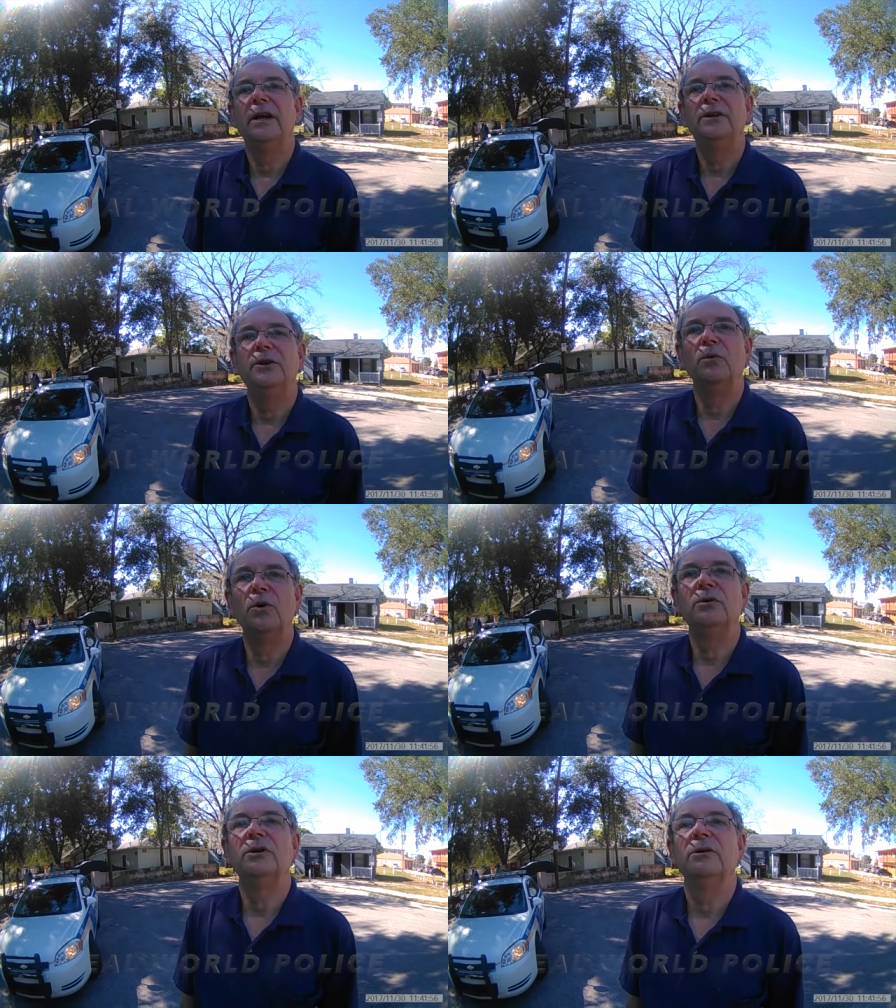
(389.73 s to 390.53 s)

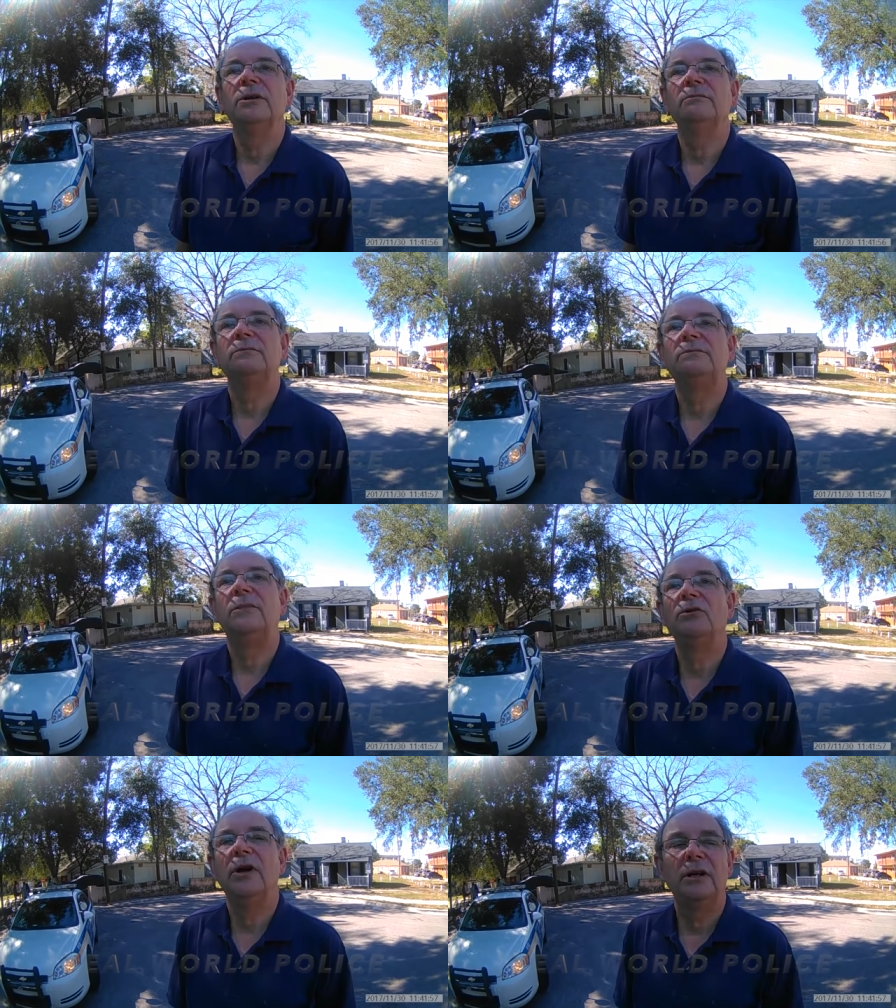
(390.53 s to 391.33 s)
No, no.
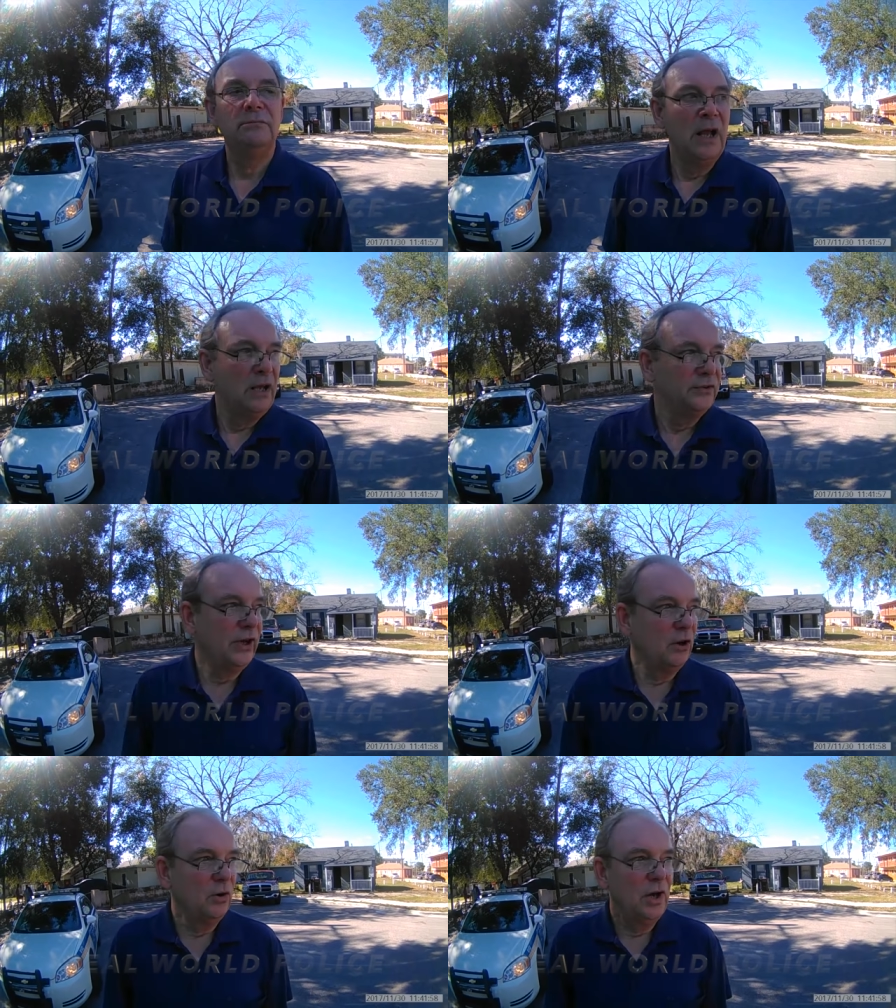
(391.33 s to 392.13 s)
Okay.
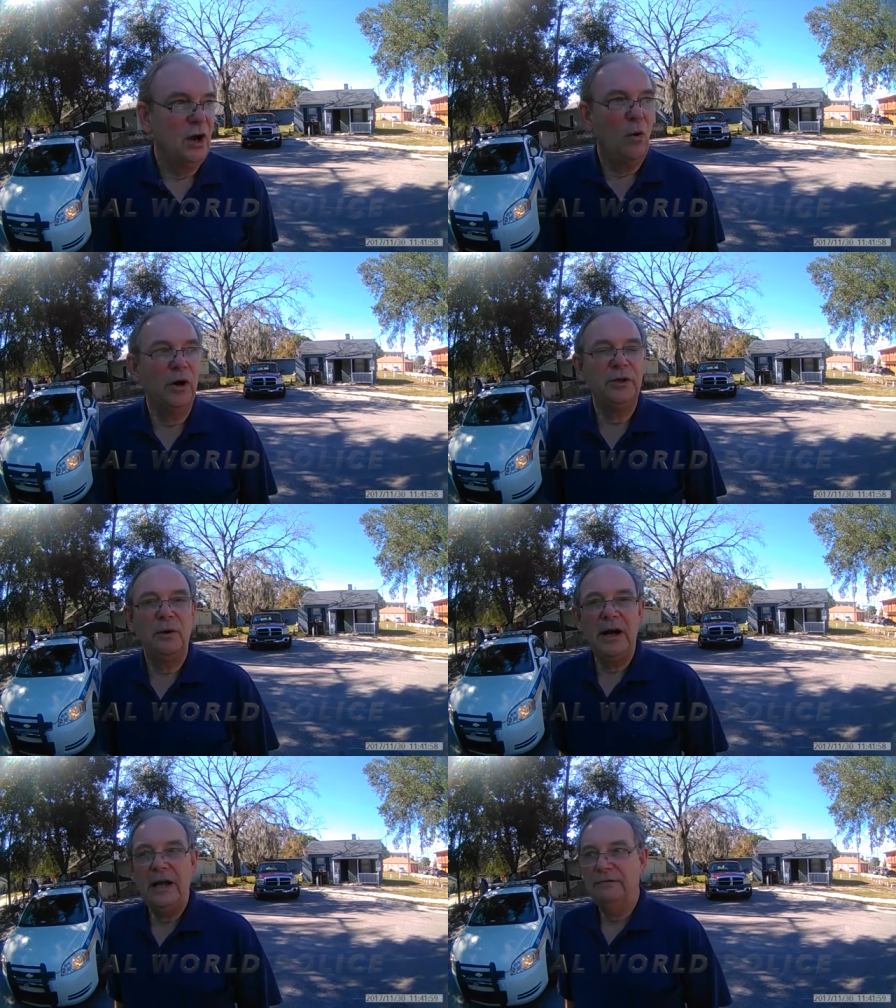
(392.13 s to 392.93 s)
So what
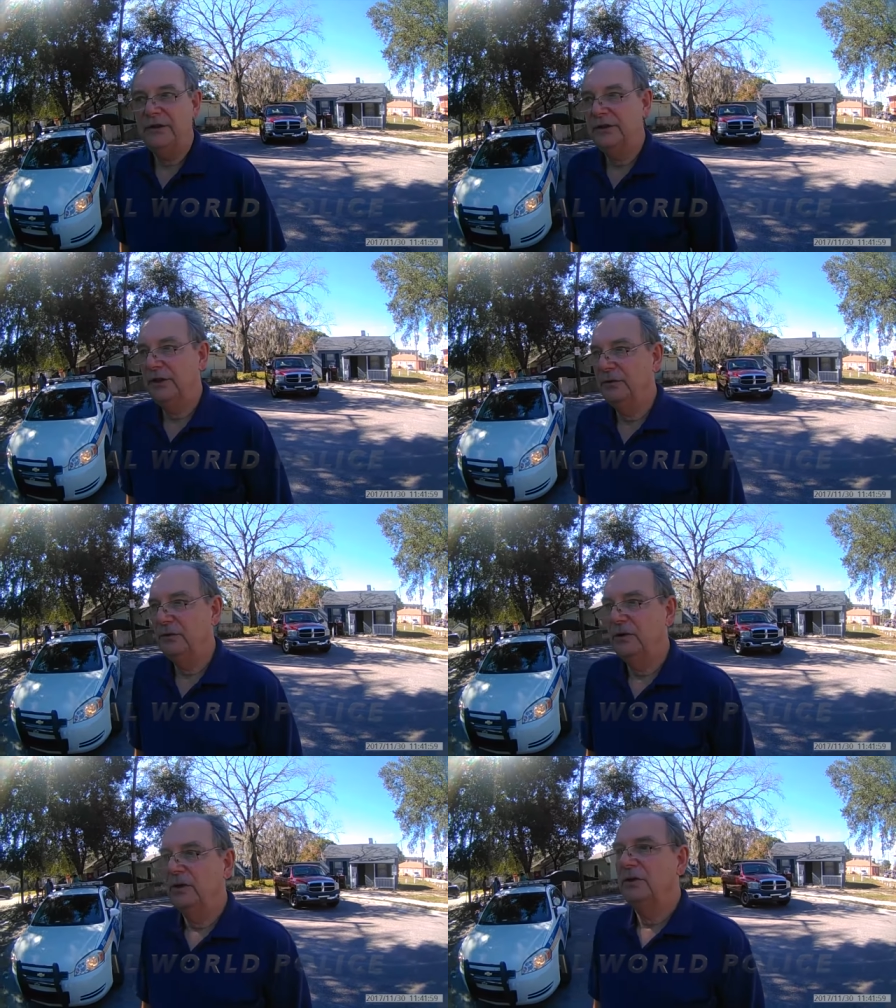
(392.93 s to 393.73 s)
do I have to
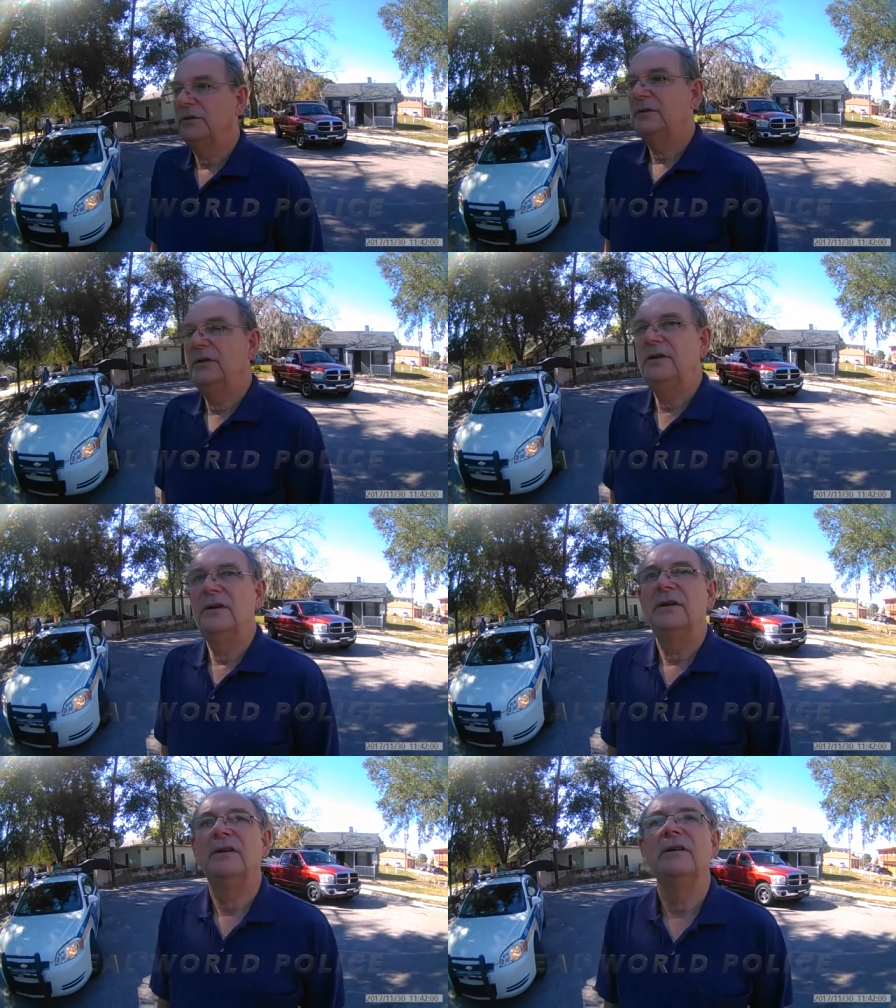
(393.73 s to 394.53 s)
do? You have to own
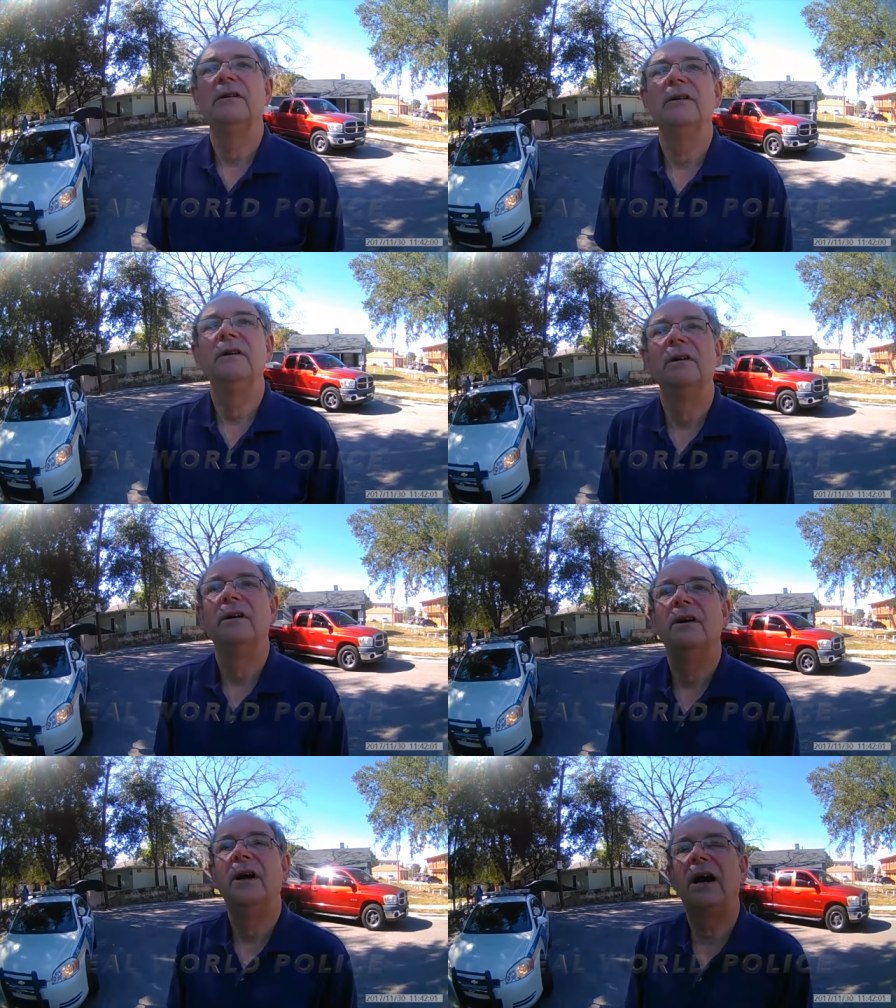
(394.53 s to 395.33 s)
that property.
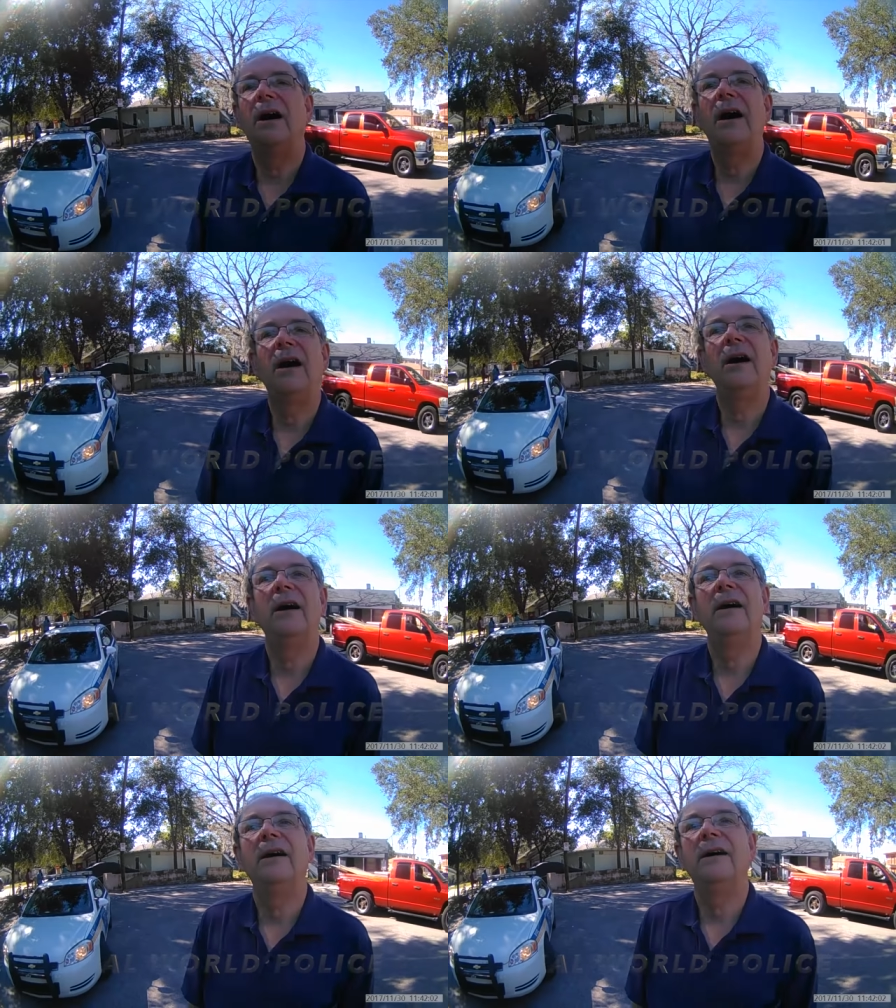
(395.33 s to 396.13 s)
If you own
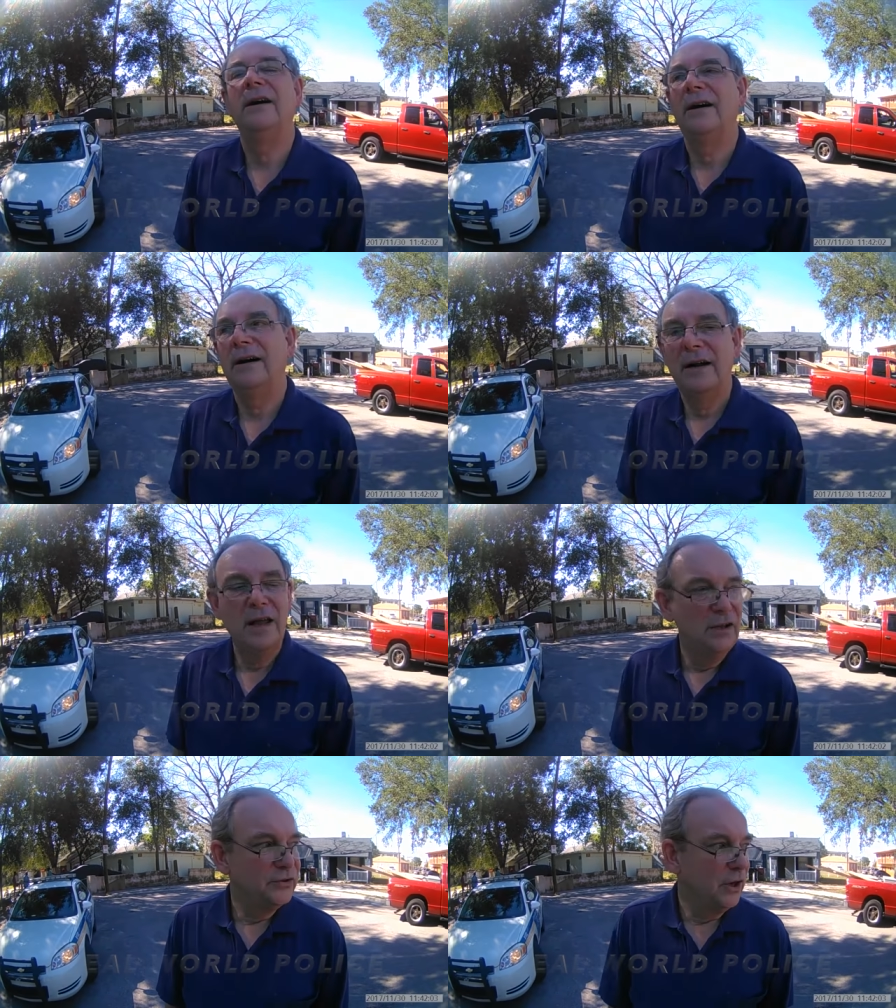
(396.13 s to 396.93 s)
that property on your
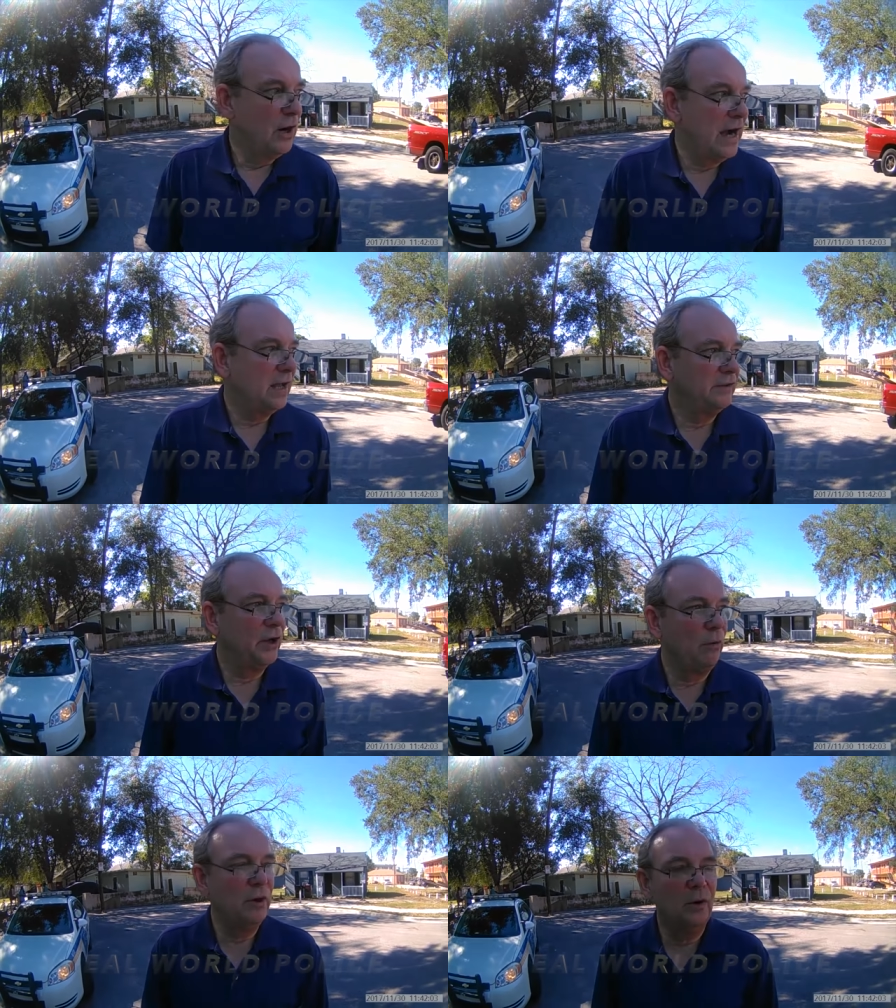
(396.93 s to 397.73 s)
own, so I, the only, then